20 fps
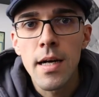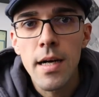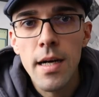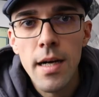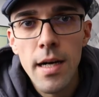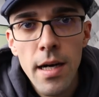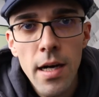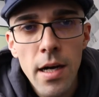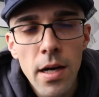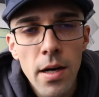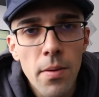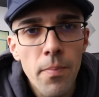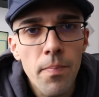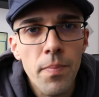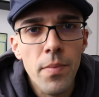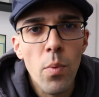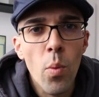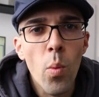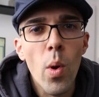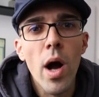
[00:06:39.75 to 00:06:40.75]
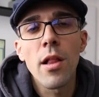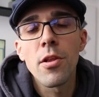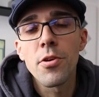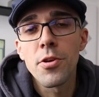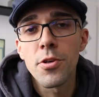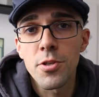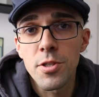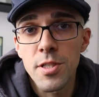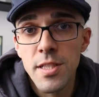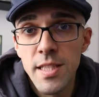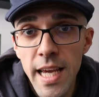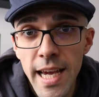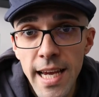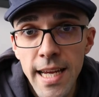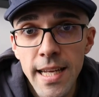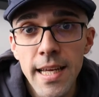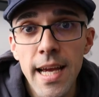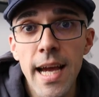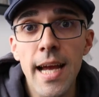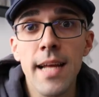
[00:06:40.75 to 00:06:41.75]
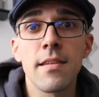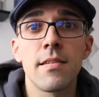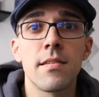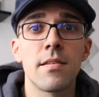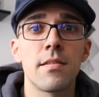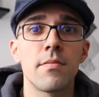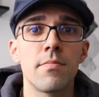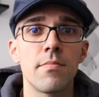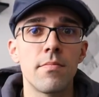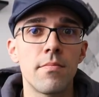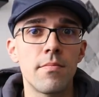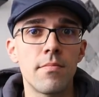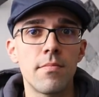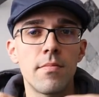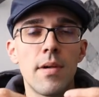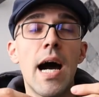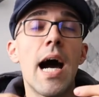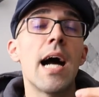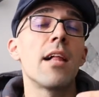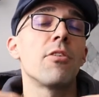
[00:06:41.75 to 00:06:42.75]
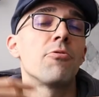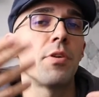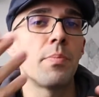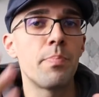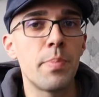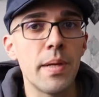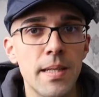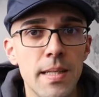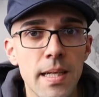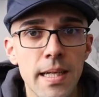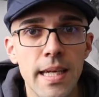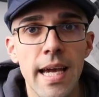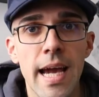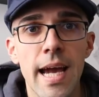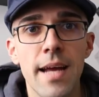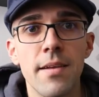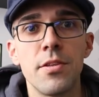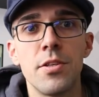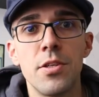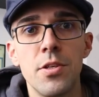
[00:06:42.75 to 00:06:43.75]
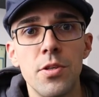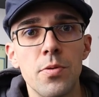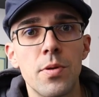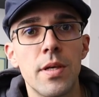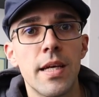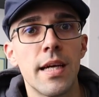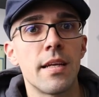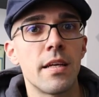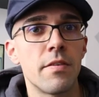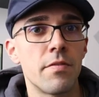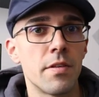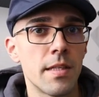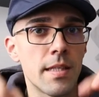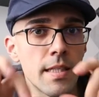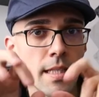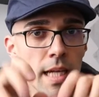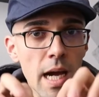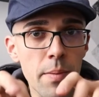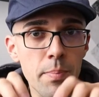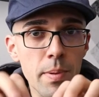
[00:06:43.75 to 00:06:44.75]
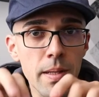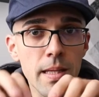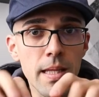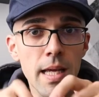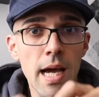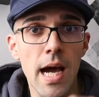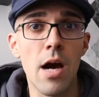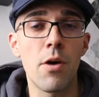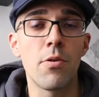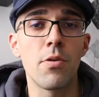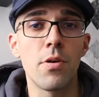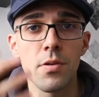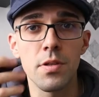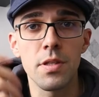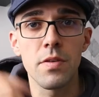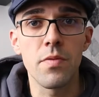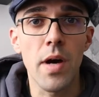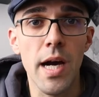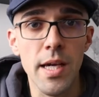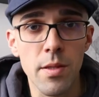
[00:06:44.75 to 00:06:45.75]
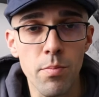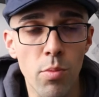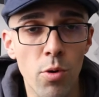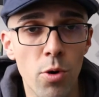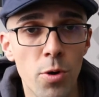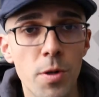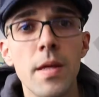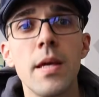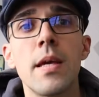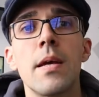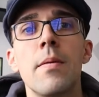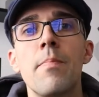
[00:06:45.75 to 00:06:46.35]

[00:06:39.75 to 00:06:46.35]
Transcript: While you're saying that, I'll repeat again. You can even type it down on the whiteboard.